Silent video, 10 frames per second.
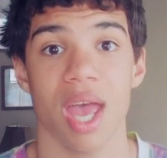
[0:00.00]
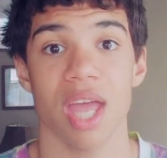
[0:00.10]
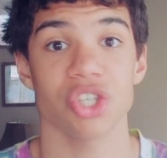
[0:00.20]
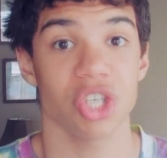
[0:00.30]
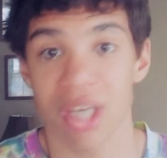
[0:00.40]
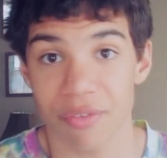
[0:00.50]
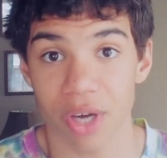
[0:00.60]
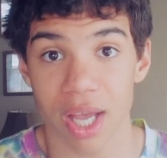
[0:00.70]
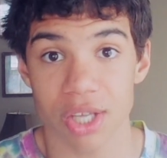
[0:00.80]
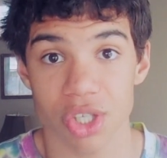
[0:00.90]
and she
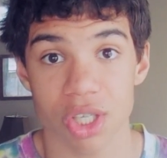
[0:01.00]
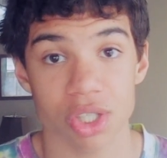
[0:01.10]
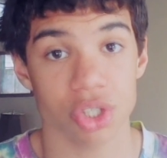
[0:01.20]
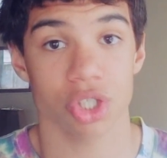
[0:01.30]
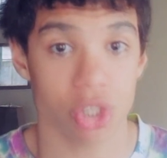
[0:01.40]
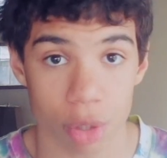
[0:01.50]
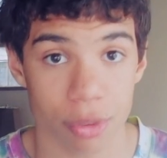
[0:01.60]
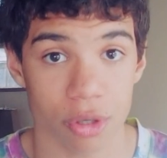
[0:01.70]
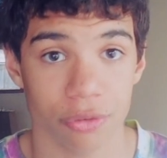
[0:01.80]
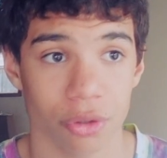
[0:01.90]
never ages and she's so
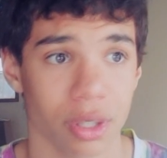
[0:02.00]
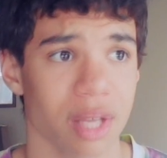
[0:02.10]
beautiful.